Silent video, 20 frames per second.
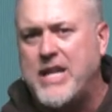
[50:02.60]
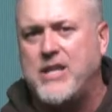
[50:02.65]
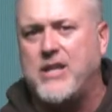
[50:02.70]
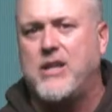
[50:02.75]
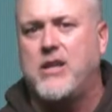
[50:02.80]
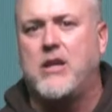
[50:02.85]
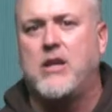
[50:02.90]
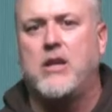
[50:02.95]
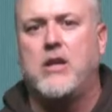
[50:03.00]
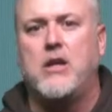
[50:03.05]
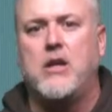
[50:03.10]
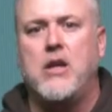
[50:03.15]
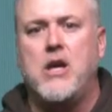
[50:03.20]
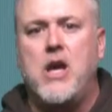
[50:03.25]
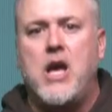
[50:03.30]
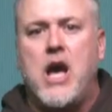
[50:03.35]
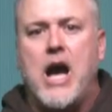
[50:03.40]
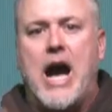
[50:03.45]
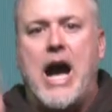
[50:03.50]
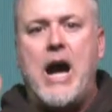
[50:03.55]
it.
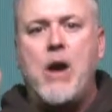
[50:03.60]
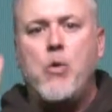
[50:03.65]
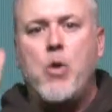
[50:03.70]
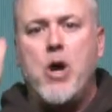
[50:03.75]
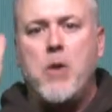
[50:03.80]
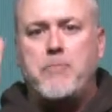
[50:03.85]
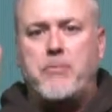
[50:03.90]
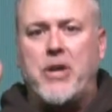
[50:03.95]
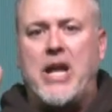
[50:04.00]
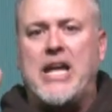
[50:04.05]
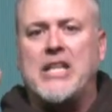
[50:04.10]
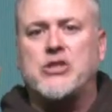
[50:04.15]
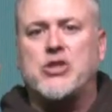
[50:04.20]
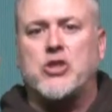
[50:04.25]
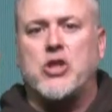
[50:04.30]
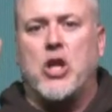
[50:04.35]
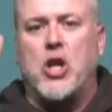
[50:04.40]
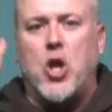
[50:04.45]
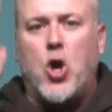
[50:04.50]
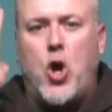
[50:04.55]
I will
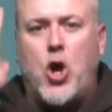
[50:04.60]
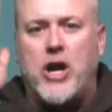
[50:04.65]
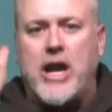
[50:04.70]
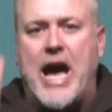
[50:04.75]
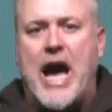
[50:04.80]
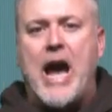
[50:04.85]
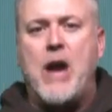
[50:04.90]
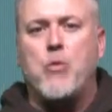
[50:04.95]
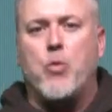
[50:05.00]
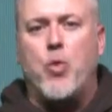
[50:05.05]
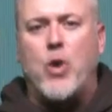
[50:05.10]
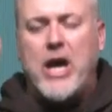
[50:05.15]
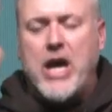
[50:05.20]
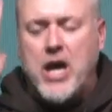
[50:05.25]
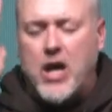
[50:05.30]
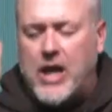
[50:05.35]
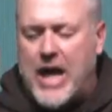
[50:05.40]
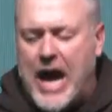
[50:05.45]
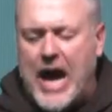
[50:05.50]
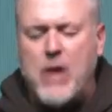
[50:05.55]
bless the Lord. I
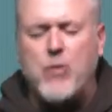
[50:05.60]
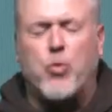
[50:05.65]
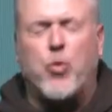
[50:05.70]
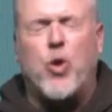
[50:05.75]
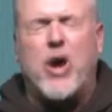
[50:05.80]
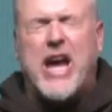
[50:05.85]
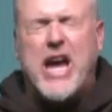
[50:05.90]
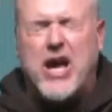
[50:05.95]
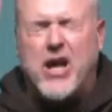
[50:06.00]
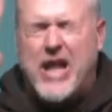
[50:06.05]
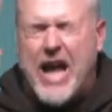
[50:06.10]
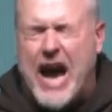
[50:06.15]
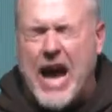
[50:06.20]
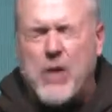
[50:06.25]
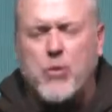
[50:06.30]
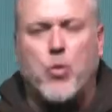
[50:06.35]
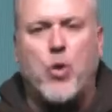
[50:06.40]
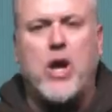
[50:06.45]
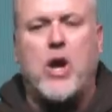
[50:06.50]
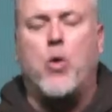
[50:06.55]

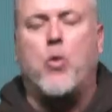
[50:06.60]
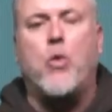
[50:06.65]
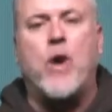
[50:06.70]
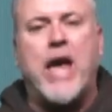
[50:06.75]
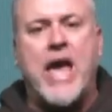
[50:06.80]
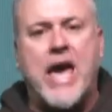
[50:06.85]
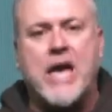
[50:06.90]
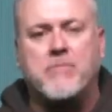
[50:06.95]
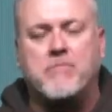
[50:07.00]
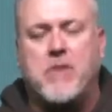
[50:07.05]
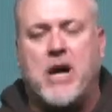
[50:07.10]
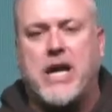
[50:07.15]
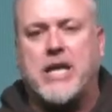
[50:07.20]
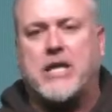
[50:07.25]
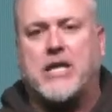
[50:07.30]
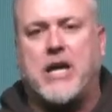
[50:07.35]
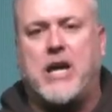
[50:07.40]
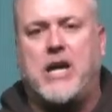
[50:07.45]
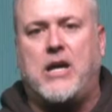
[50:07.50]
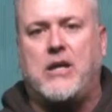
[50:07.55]
will. When,
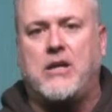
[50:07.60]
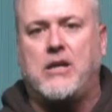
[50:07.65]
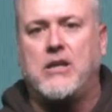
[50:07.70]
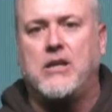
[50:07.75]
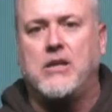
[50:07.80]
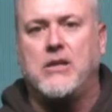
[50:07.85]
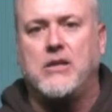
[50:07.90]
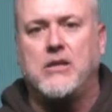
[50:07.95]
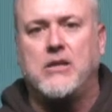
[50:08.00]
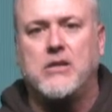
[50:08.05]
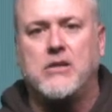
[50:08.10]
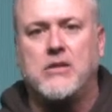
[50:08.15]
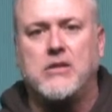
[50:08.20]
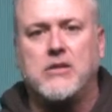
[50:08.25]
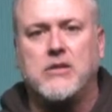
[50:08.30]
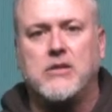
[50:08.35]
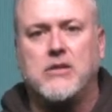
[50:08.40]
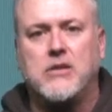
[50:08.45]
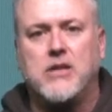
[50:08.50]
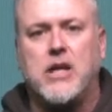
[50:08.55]
Micah?
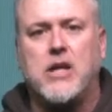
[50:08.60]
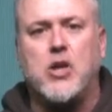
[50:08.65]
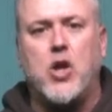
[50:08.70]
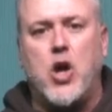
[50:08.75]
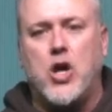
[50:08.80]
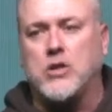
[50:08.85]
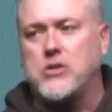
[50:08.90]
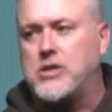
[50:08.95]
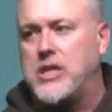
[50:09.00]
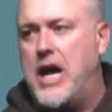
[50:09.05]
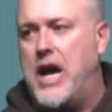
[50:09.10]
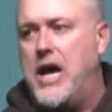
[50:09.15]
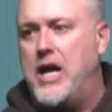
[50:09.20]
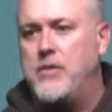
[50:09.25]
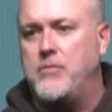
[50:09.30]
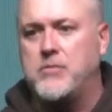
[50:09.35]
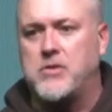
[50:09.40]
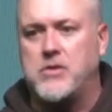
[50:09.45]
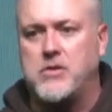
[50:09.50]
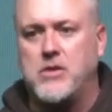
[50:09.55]
At all
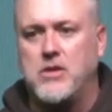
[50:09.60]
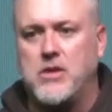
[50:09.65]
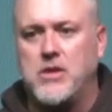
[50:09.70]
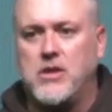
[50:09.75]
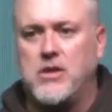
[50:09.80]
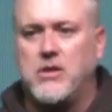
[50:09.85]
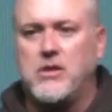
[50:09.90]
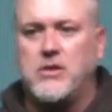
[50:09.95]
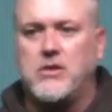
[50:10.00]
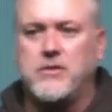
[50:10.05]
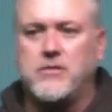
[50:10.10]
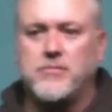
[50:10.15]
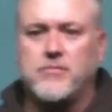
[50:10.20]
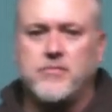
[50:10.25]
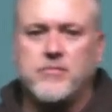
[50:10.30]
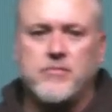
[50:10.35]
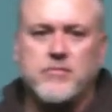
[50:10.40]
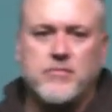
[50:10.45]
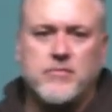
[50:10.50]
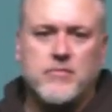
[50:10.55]
times.
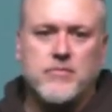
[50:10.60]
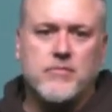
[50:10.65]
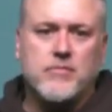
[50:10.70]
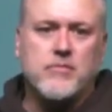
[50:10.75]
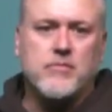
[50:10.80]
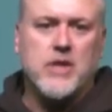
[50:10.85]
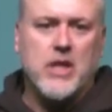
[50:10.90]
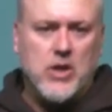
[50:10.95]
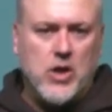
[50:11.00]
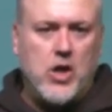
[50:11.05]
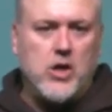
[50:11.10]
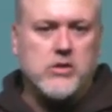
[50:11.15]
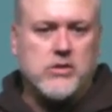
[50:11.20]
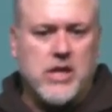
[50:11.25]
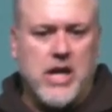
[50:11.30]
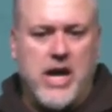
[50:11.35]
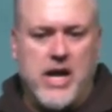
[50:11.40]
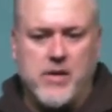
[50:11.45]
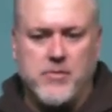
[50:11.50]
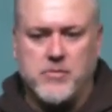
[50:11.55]
At all
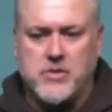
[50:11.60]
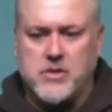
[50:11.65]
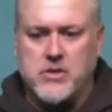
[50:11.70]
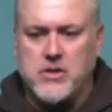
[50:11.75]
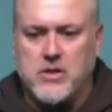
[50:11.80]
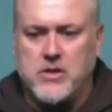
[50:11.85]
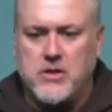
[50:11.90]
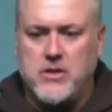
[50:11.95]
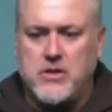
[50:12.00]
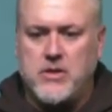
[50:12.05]
times.